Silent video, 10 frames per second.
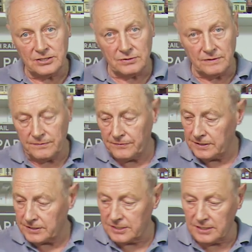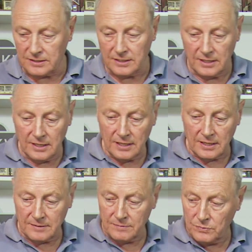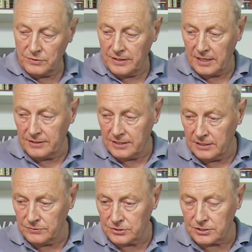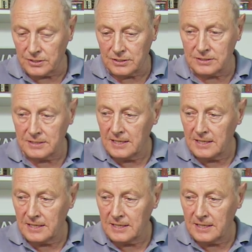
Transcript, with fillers: so it fits in um, with the other hillside.